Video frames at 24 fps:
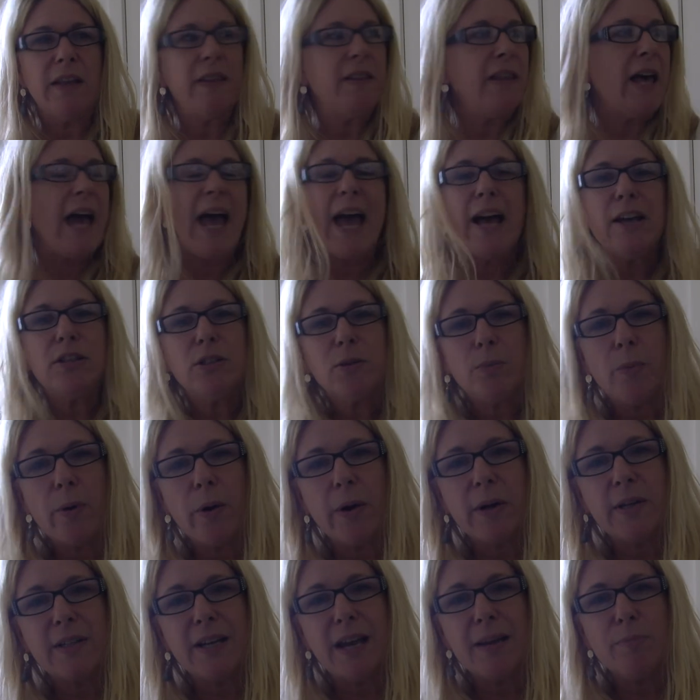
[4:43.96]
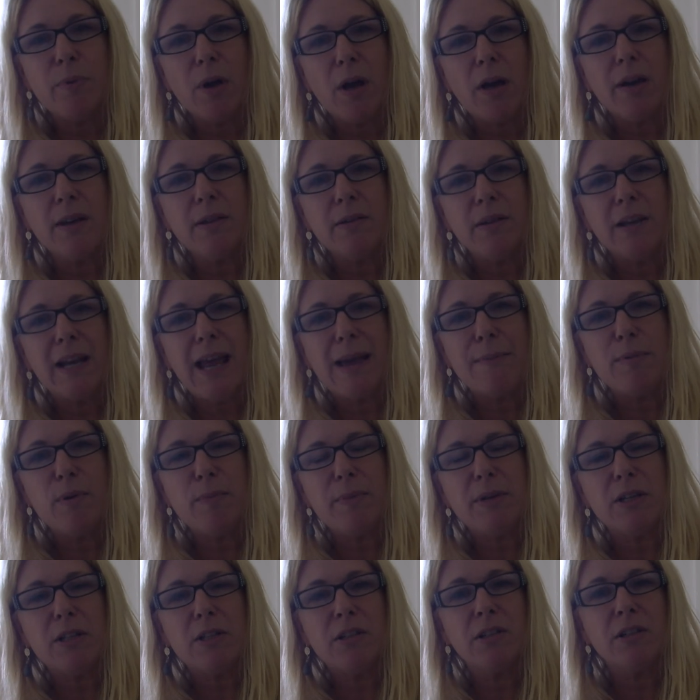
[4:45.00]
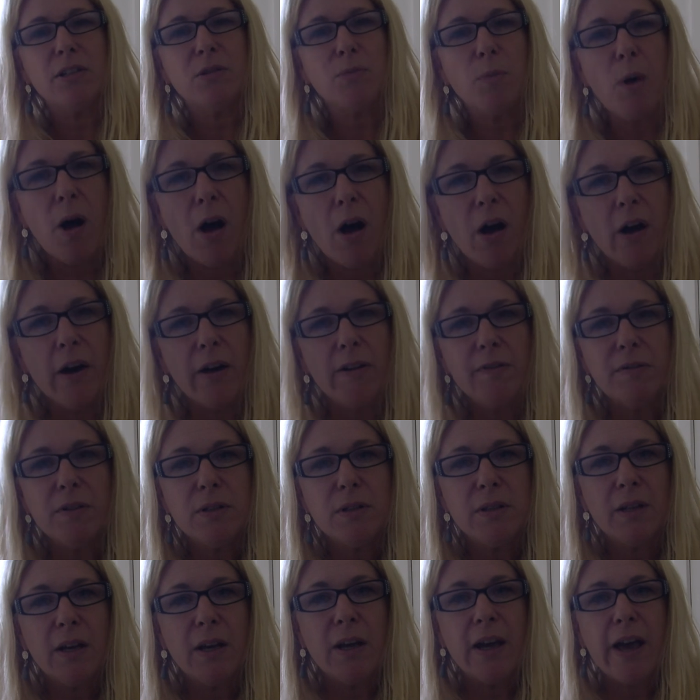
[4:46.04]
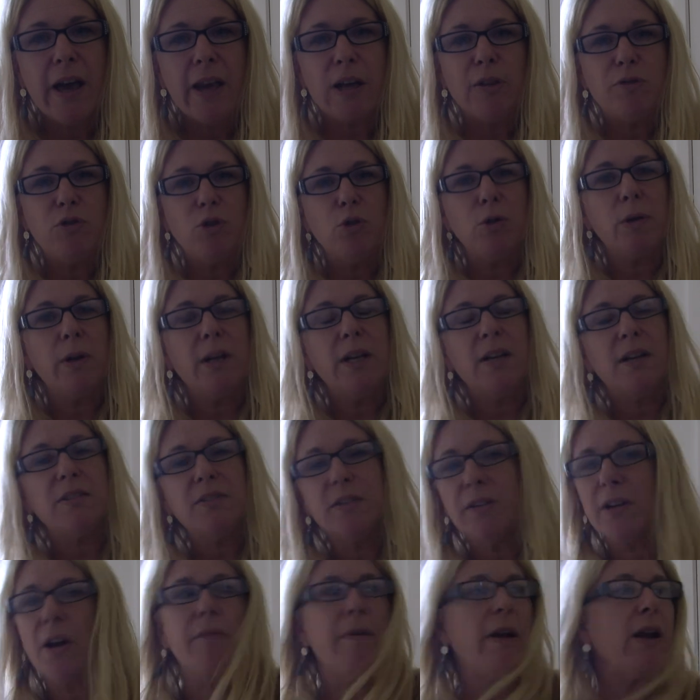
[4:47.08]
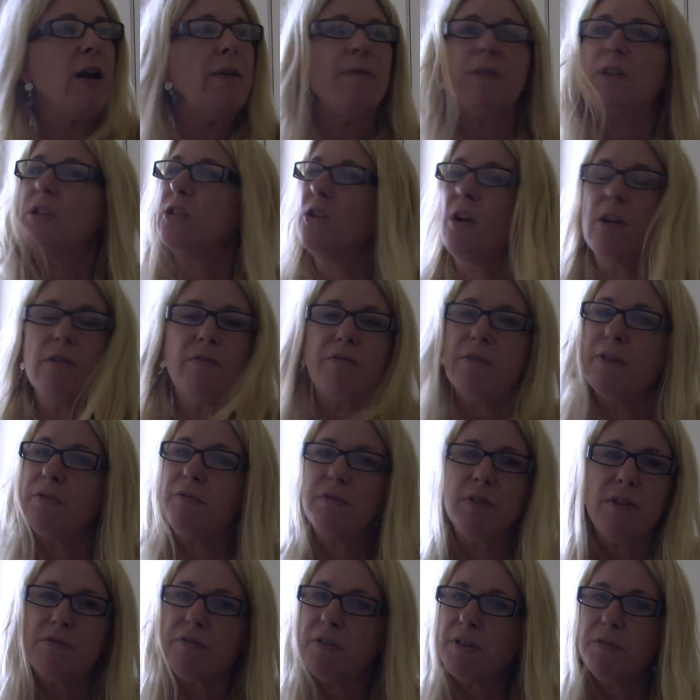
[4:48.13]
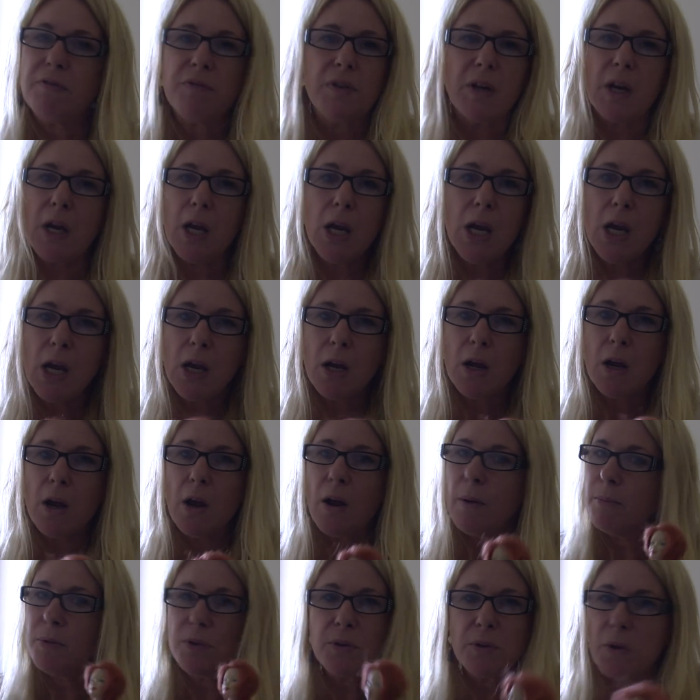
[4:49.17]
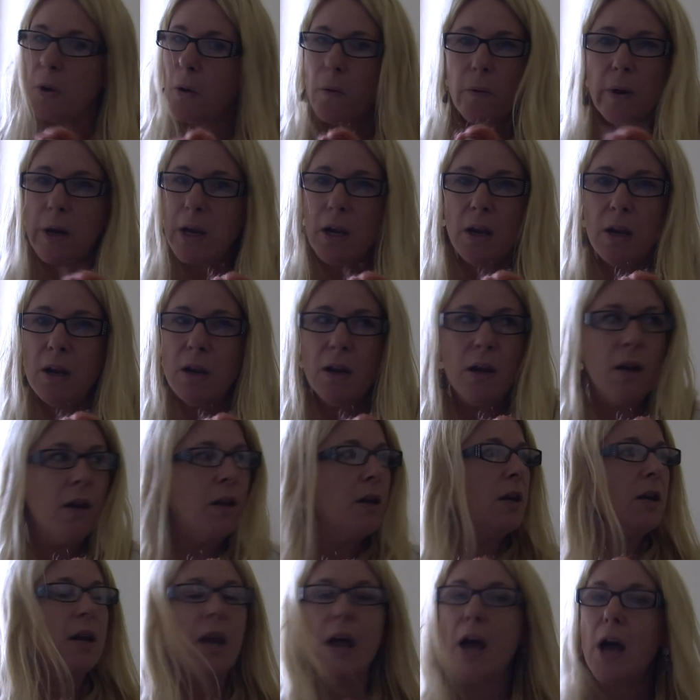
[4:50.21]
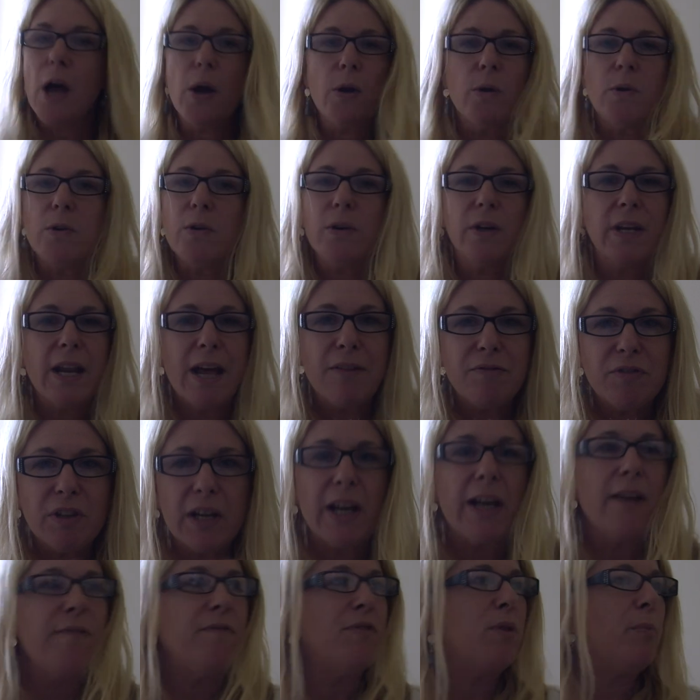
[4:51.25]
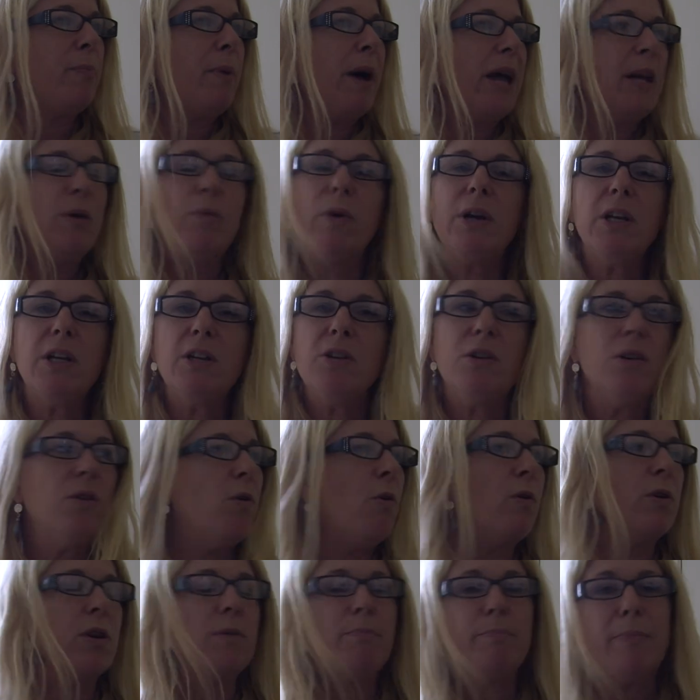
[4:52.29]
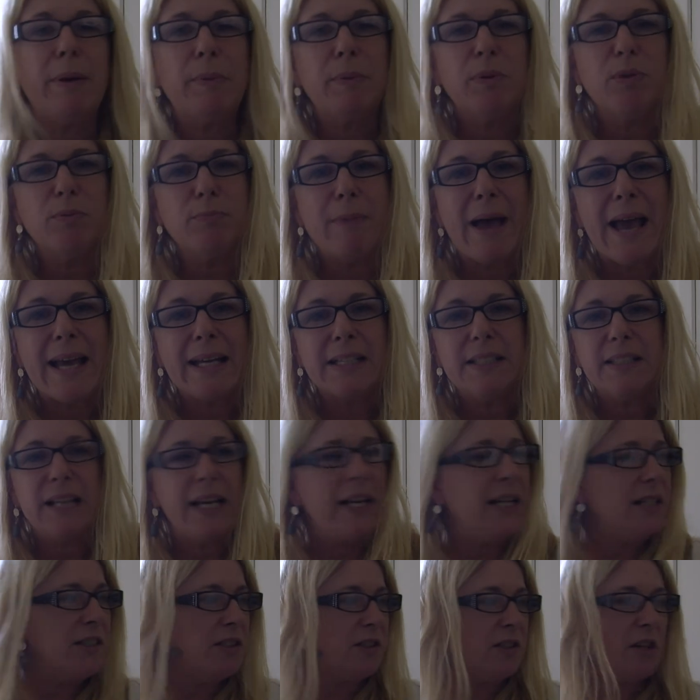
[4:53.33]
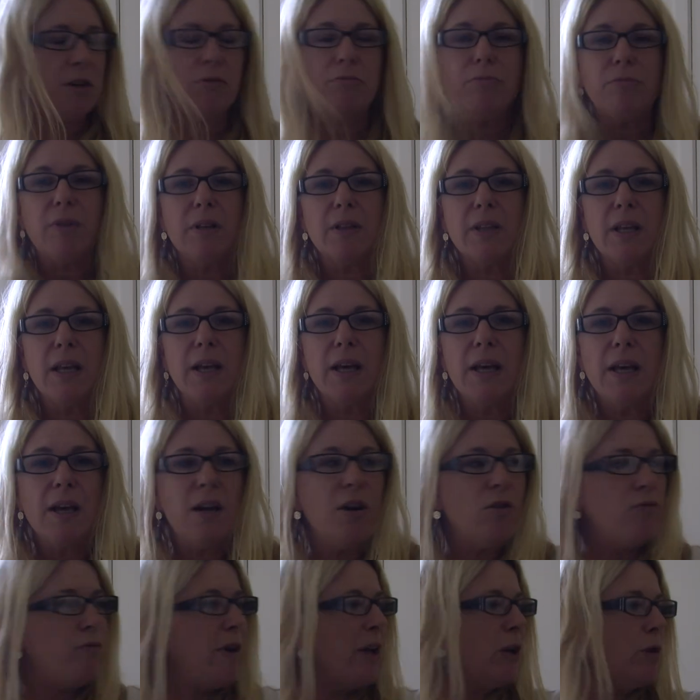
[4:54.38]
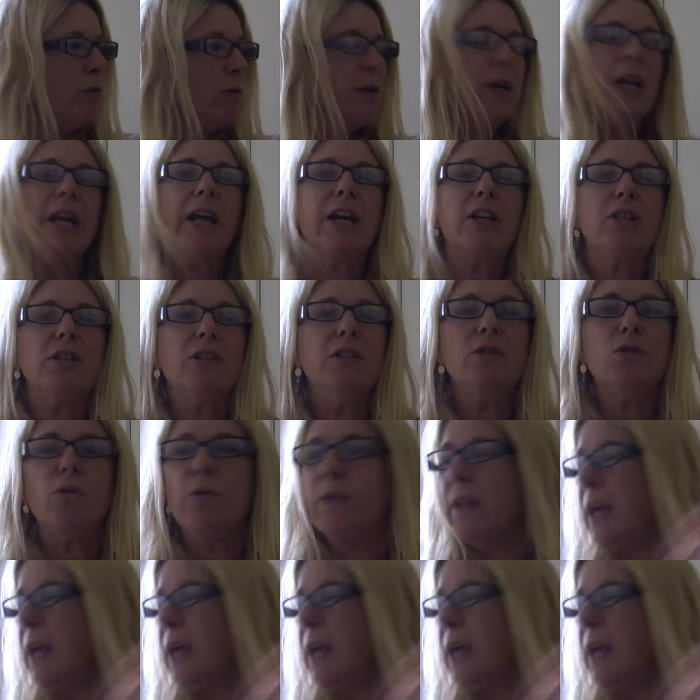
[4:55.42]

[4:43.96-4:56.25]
the housework done by Labour ministers' wives. And if Juila doesn't go around, if it's not 50-50, I'm sorry. No, you're going to have to leave the party. What do you do? Audit in people's magazines and in their record collections or